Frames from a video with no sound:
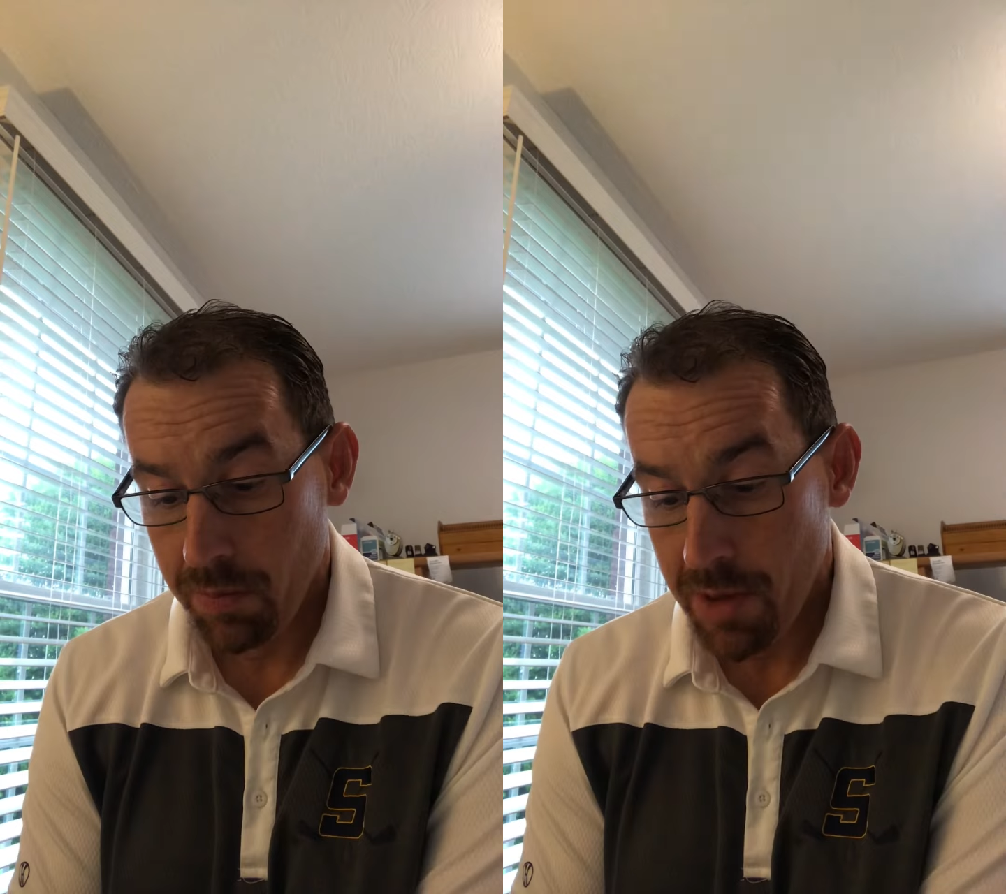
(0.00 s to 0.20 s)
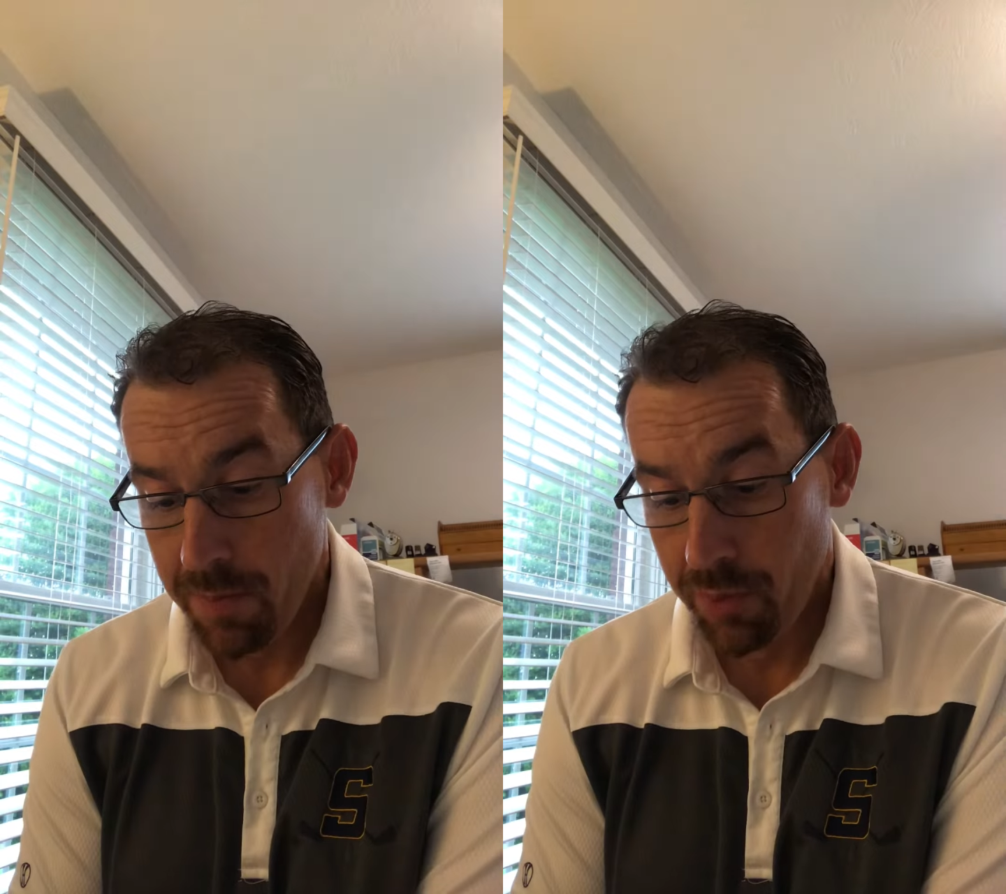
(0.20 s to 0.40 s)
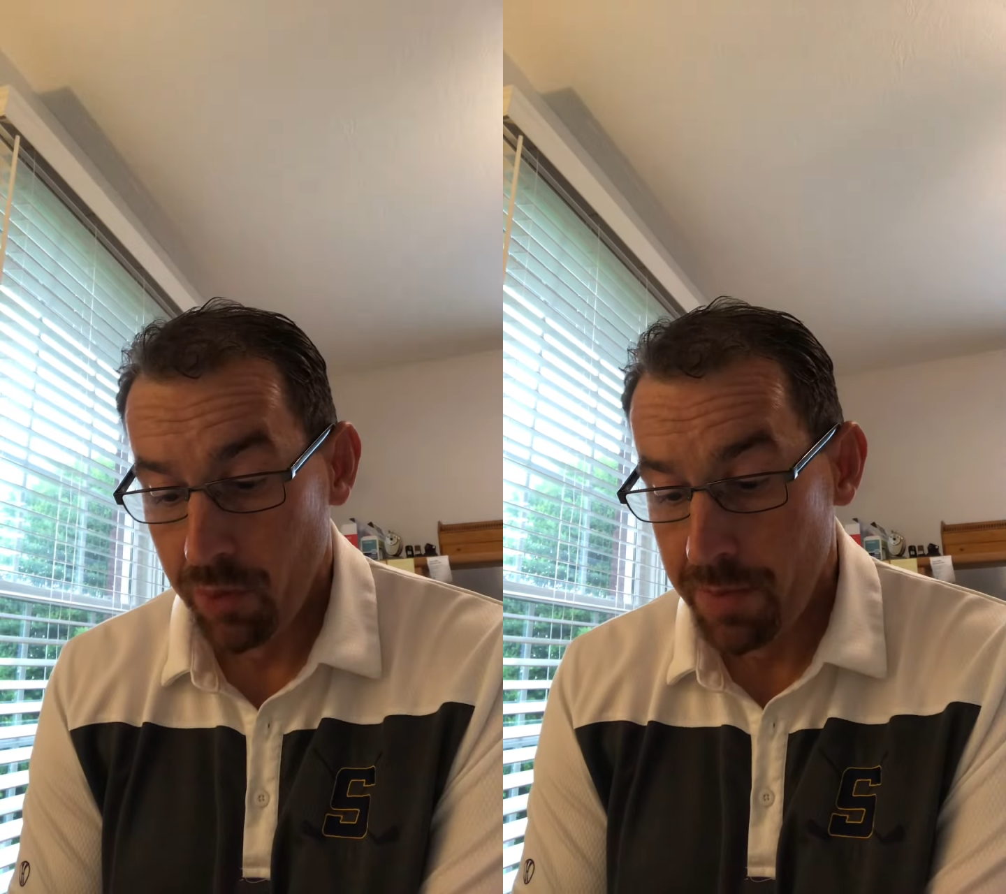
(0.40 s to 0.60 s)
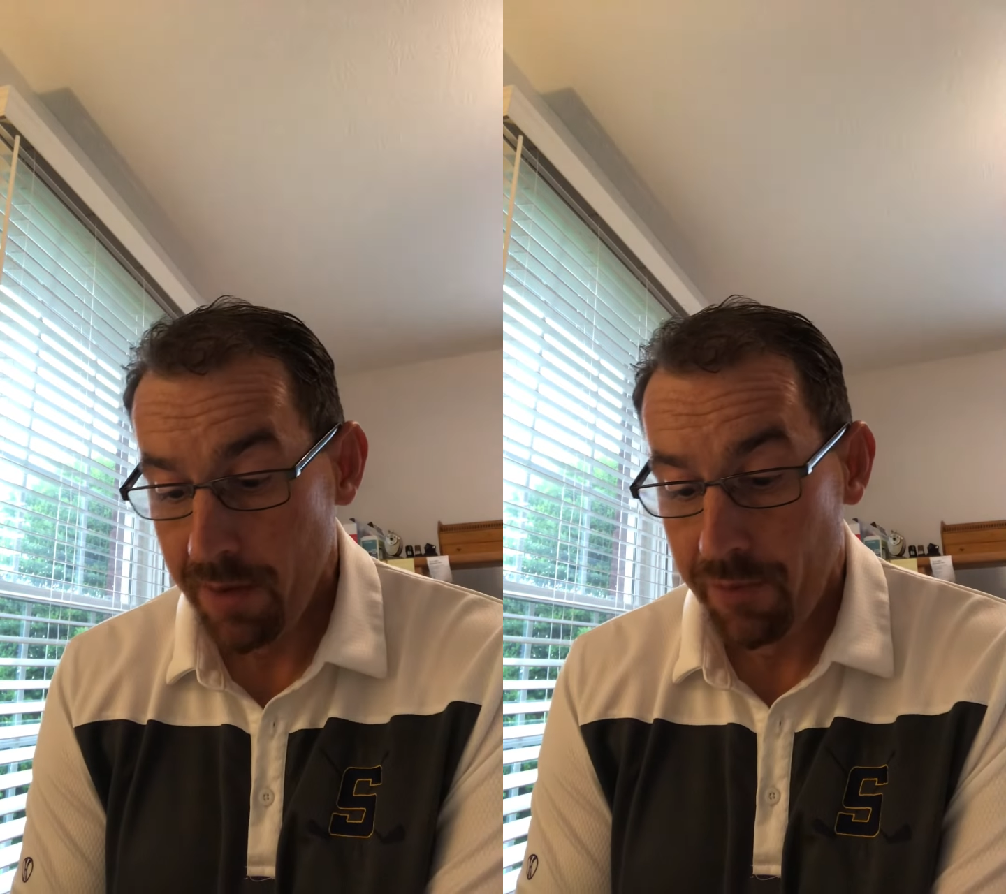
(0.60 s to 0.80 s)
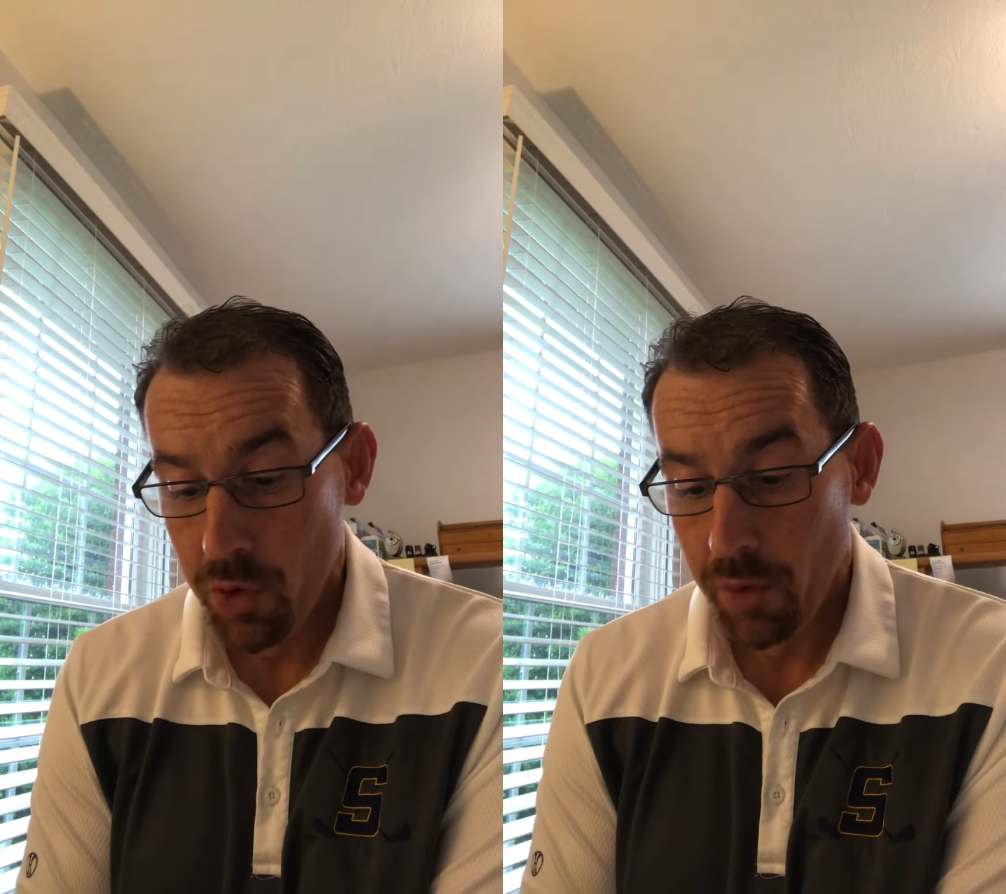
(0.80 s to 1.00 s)
people will be
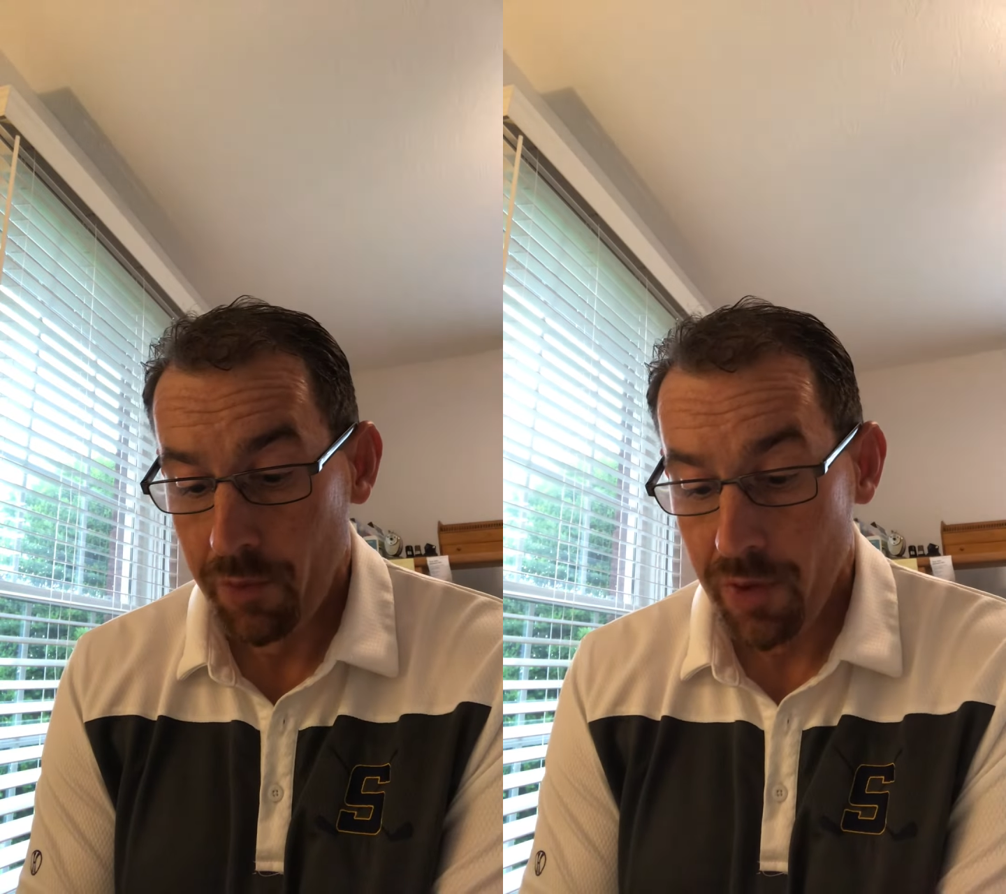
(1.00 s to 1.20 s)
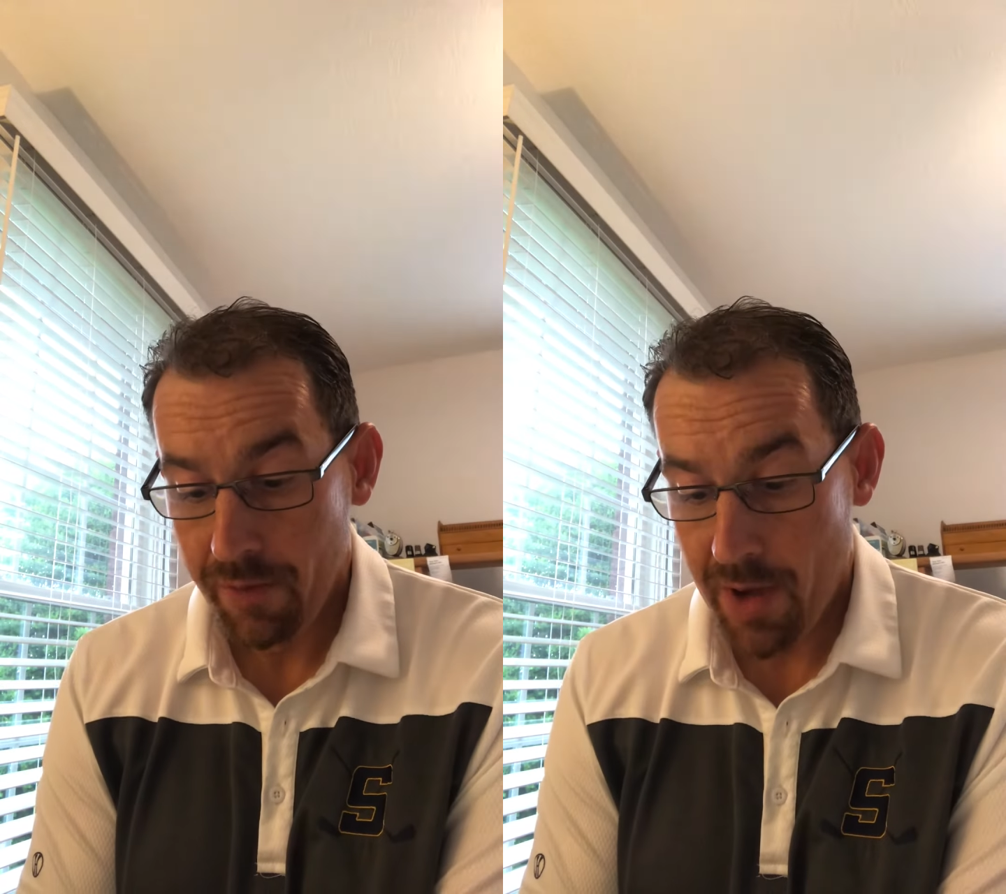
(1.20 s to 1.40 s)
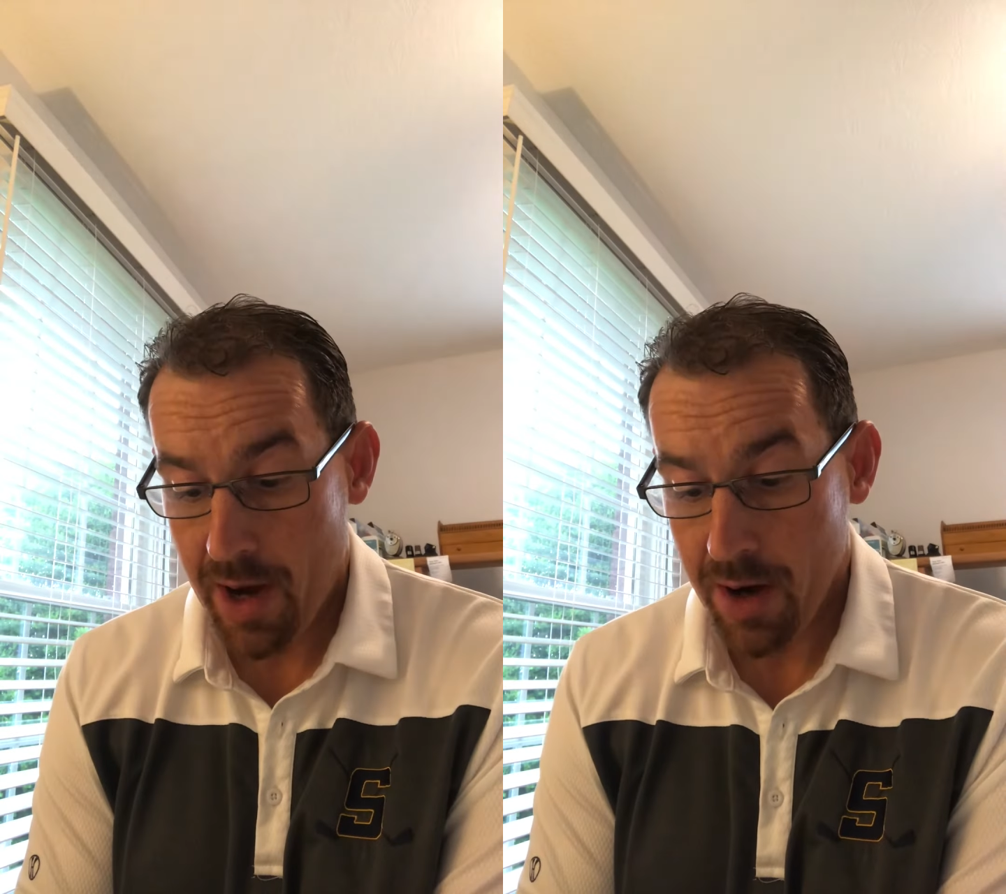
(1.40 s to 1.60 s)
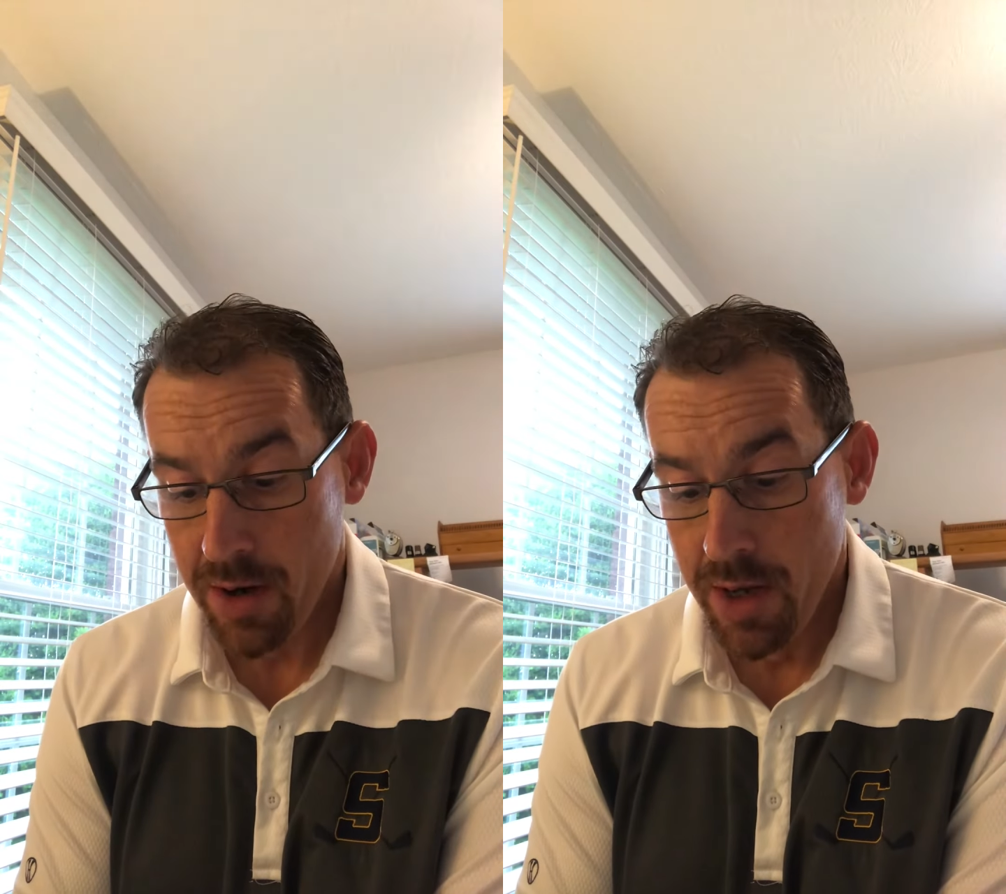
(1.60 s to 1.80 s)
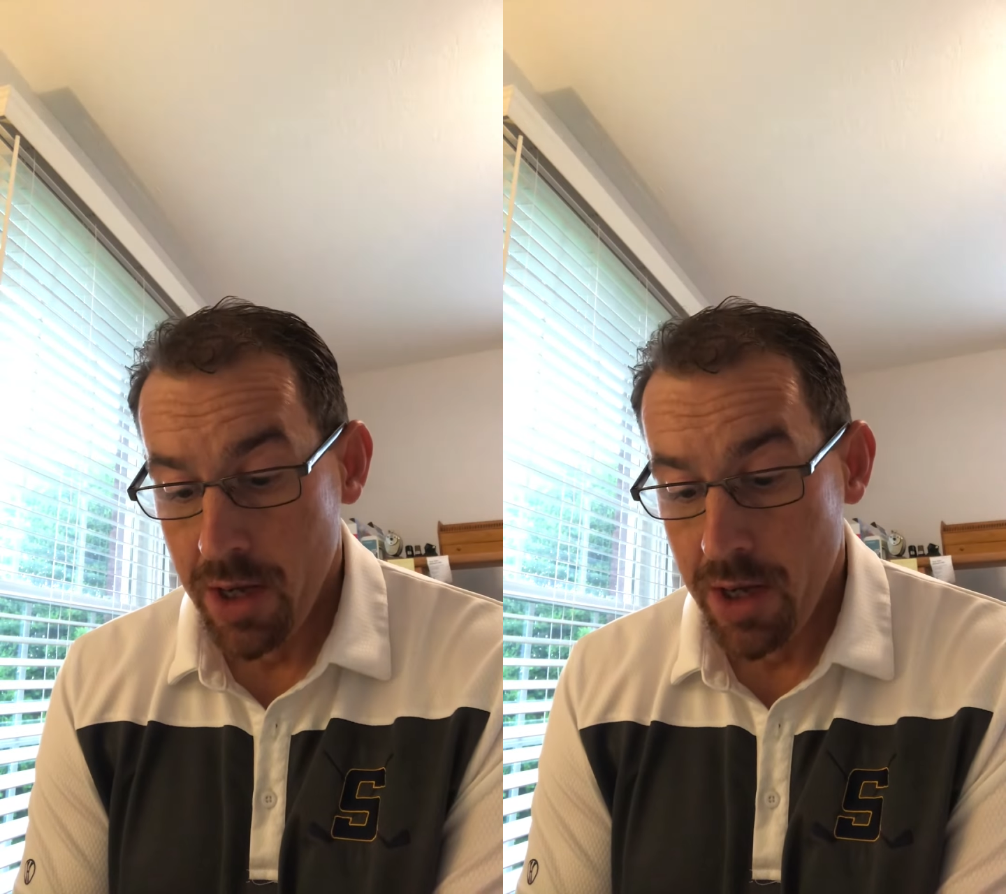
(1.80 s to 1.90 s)
fuel for the fire.